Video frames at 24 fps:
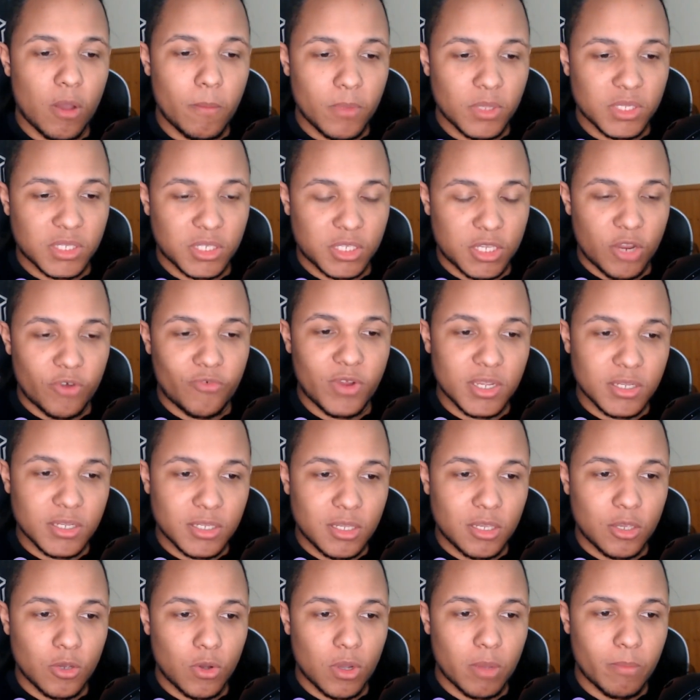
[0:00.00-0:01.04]
serious
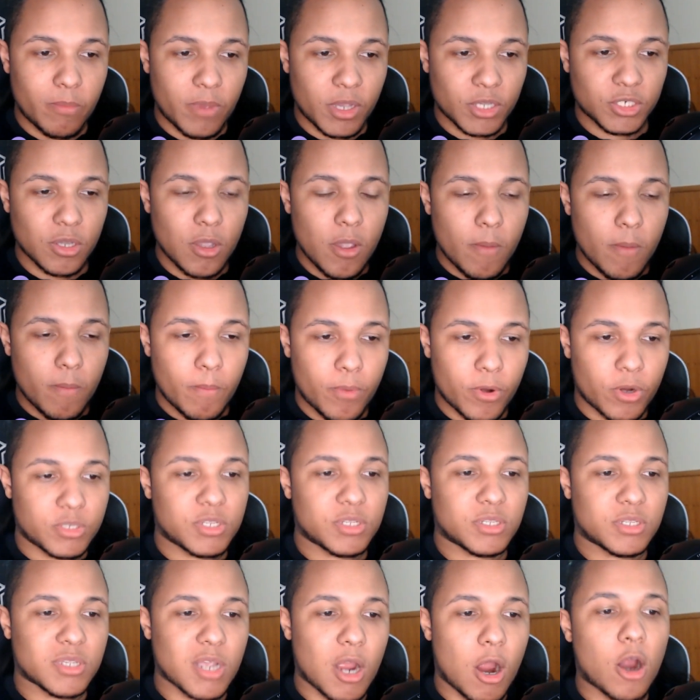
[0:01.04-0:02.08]
Gilgamesh versus